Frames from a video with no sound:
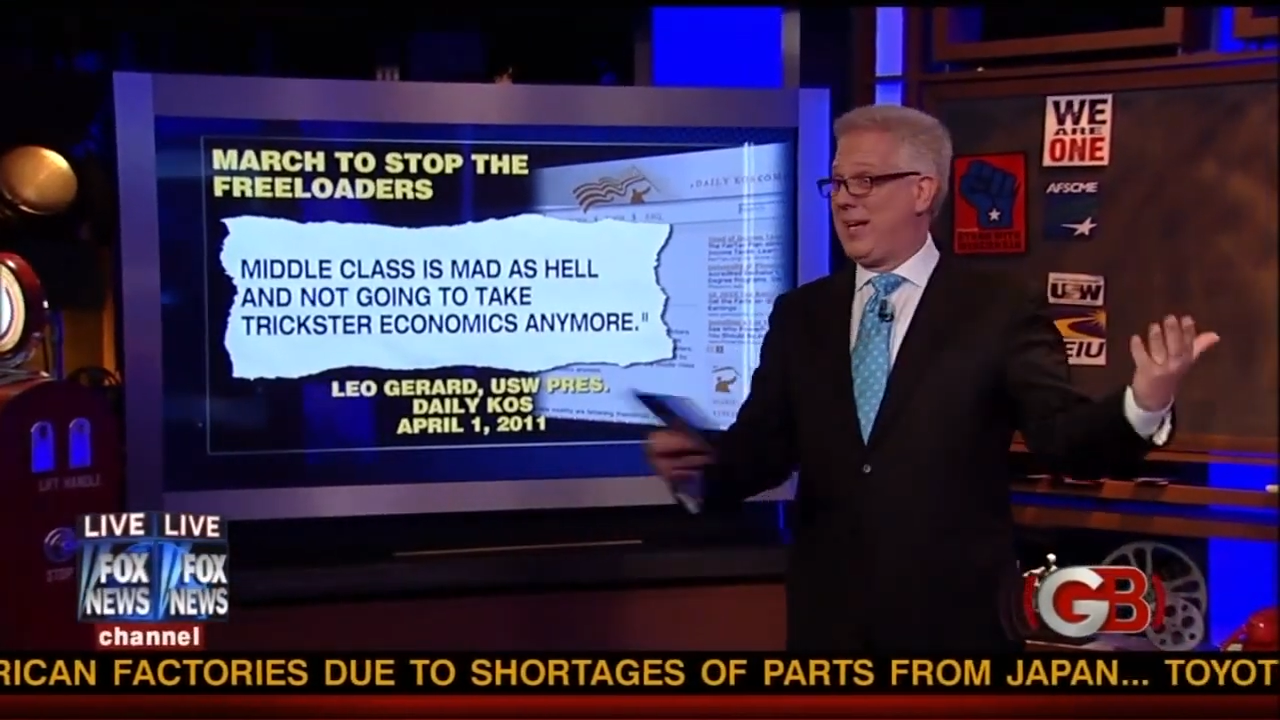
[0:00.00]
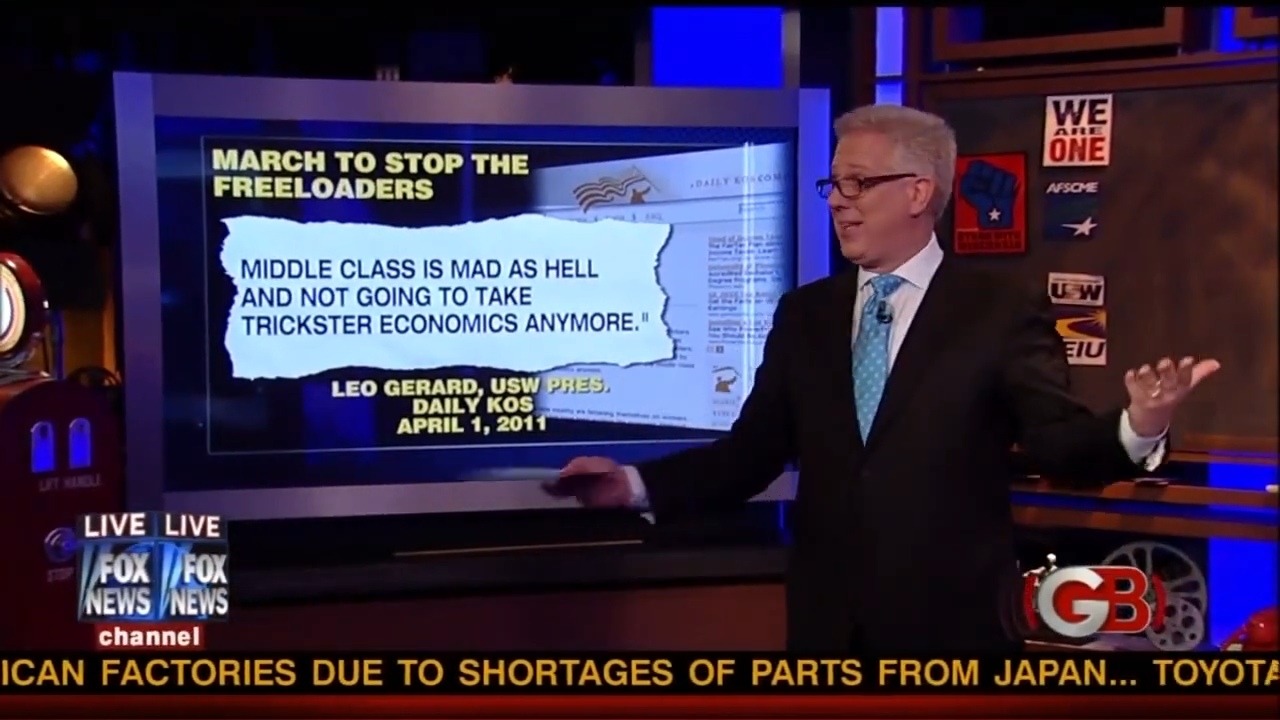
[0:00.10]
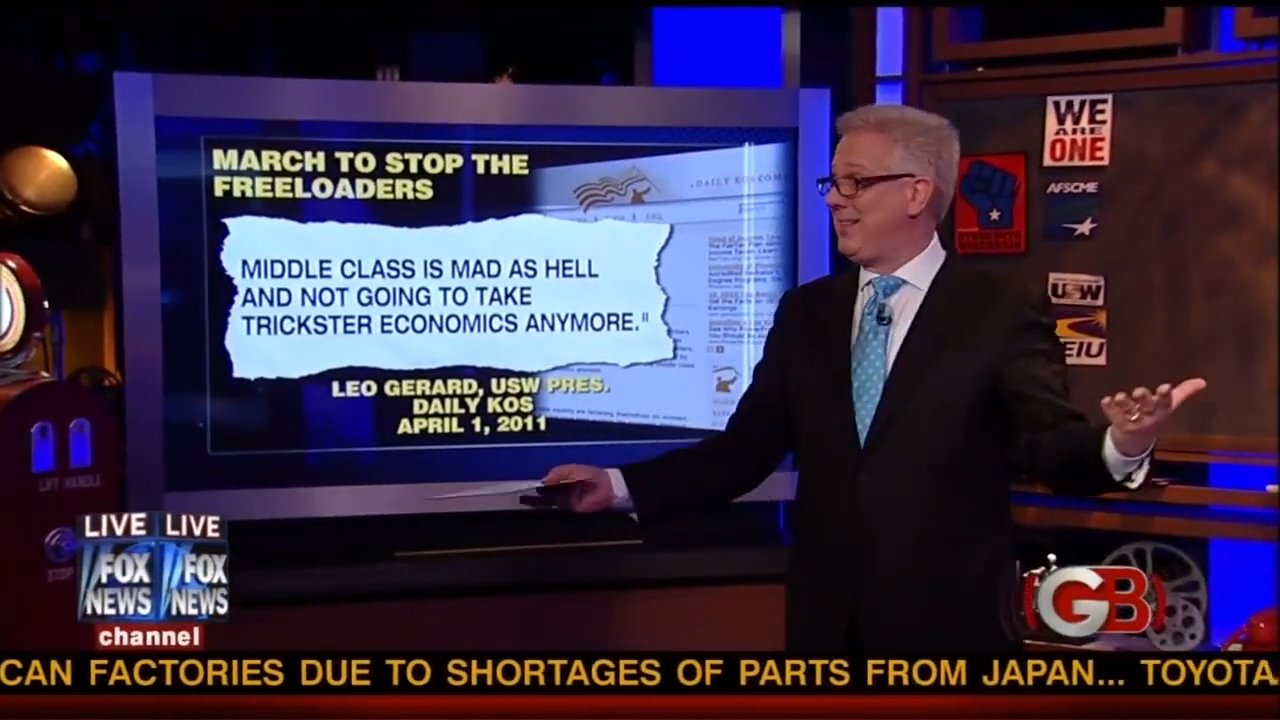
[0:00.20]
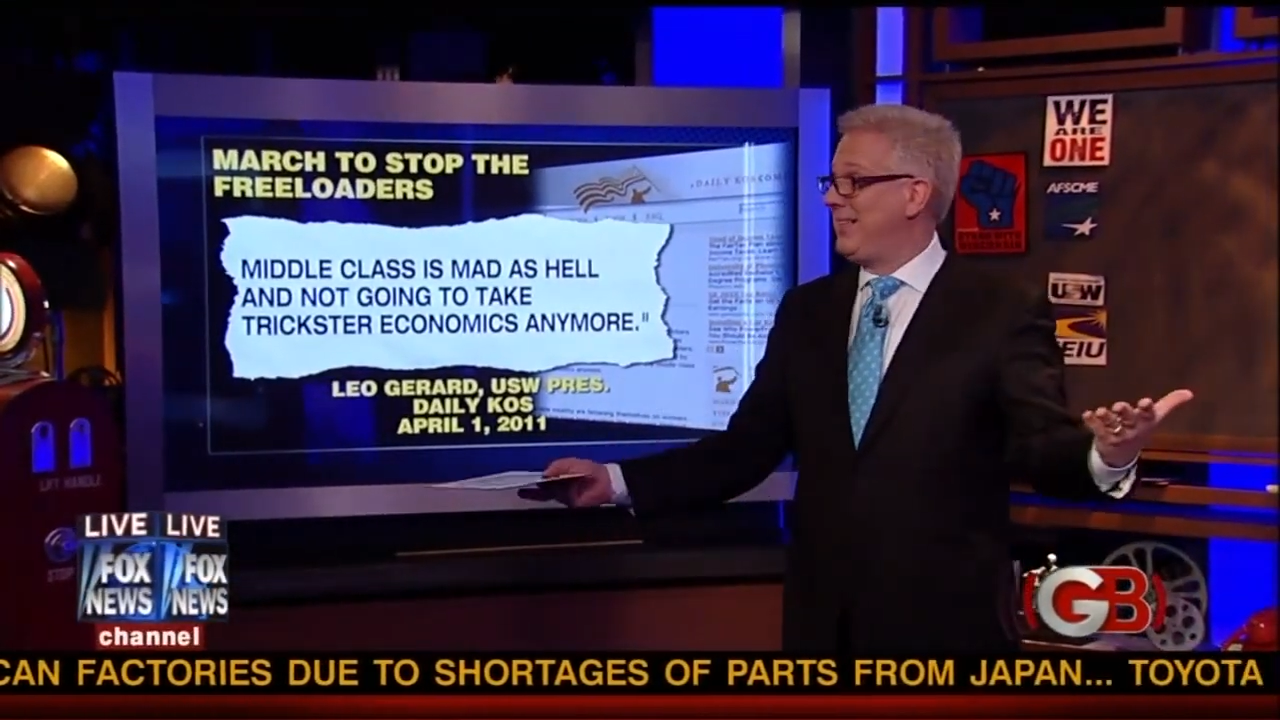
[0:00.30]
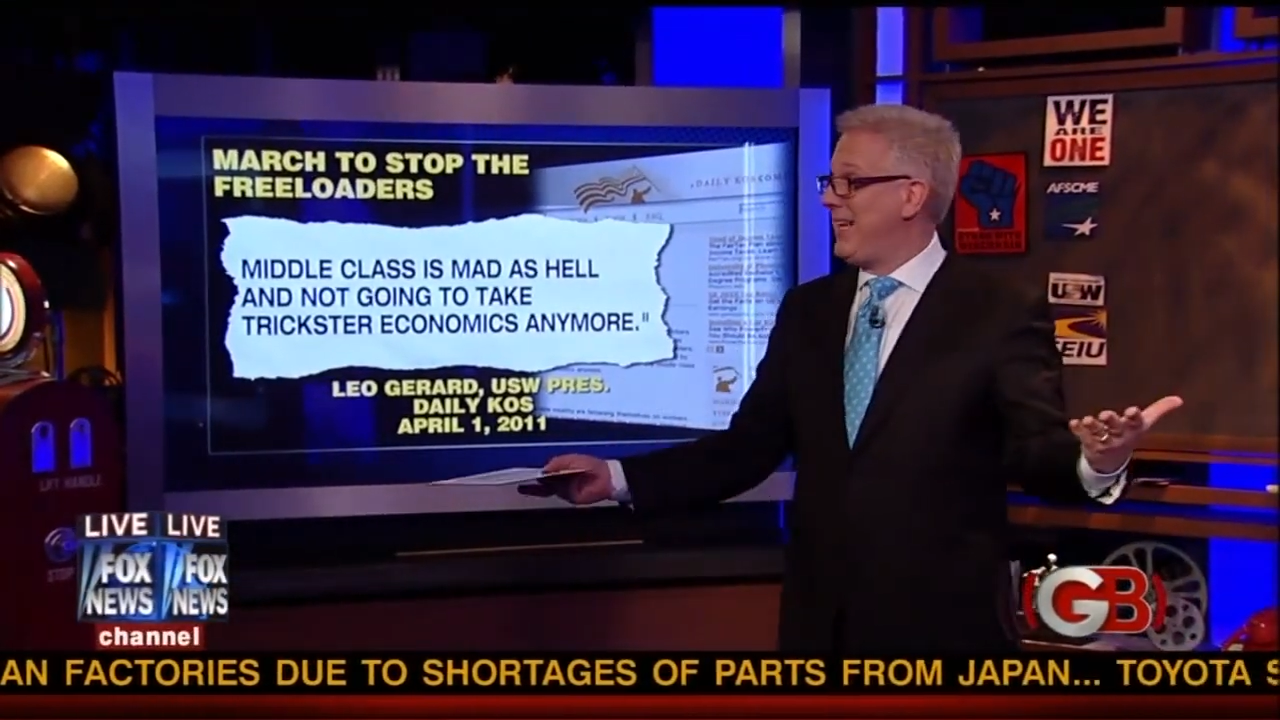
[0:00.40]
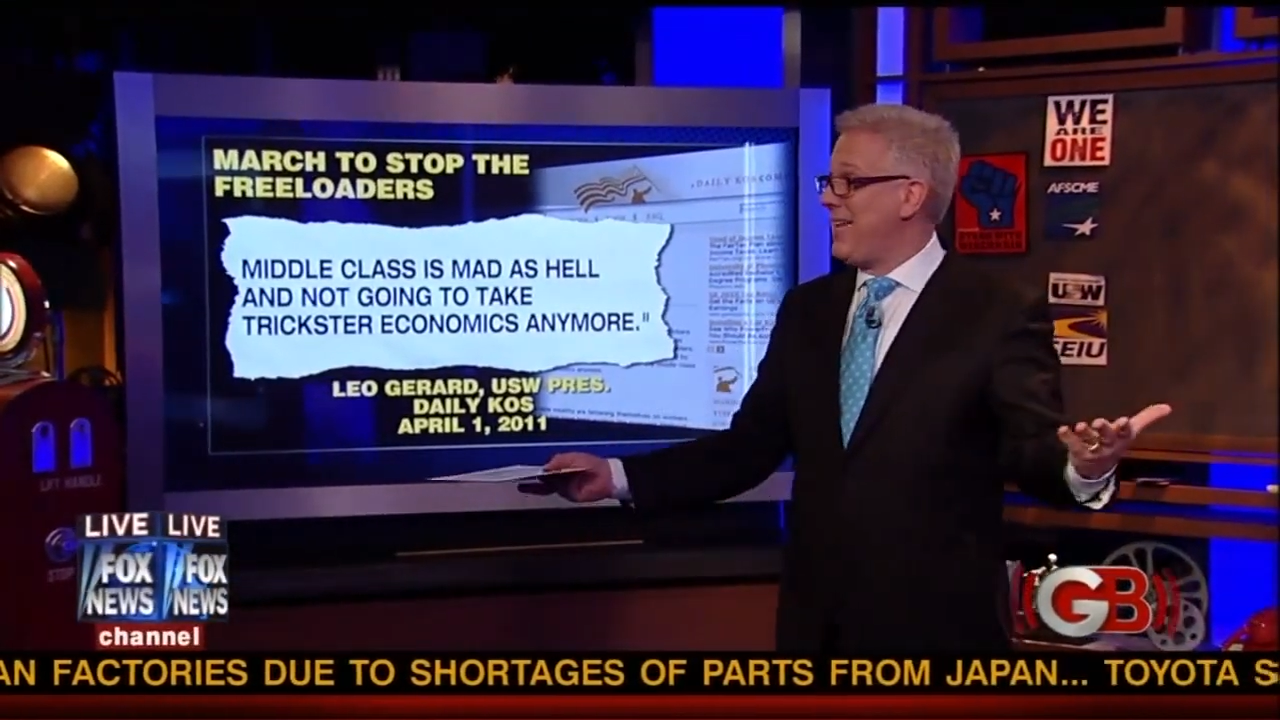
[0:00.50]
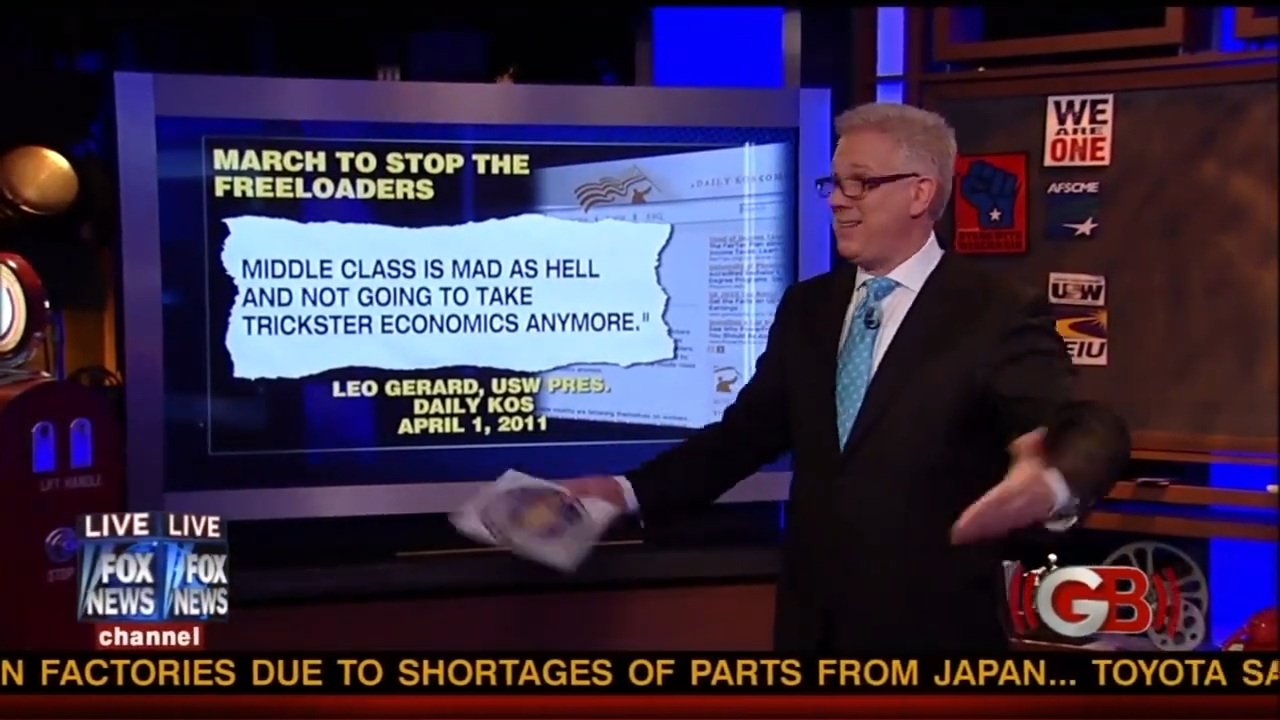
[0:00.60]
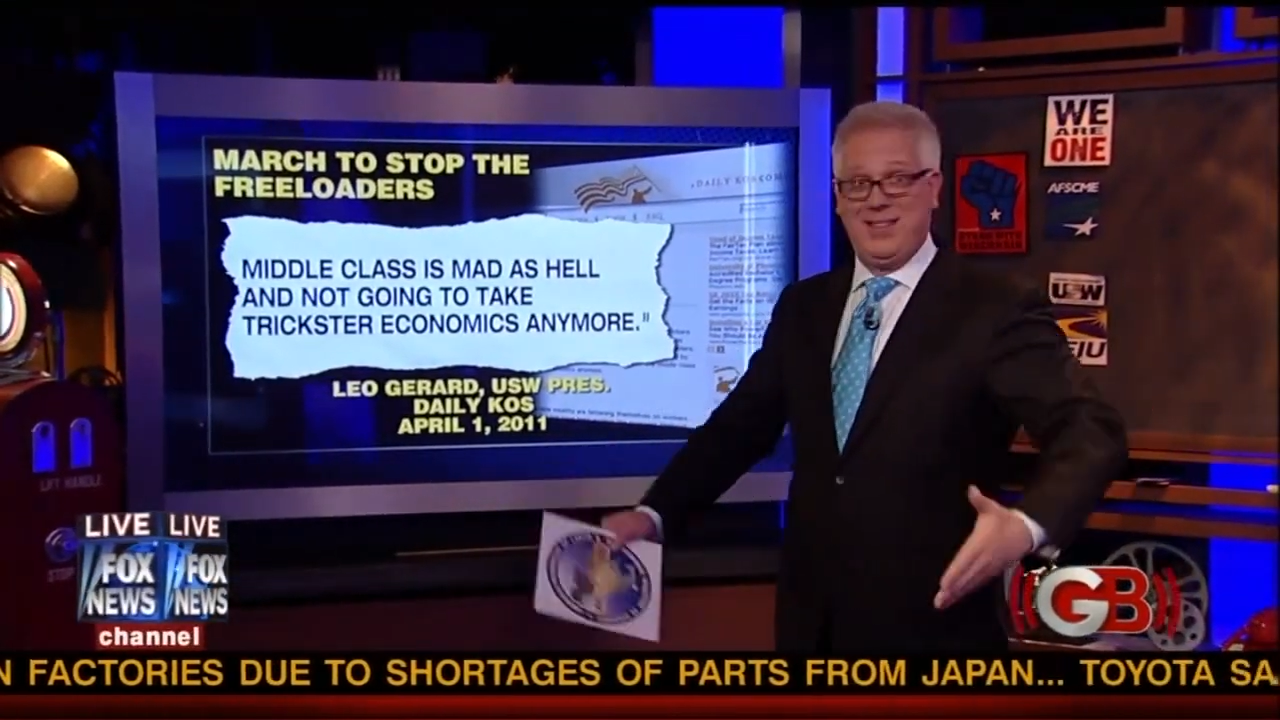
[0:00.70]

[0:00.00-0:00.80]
cut the debt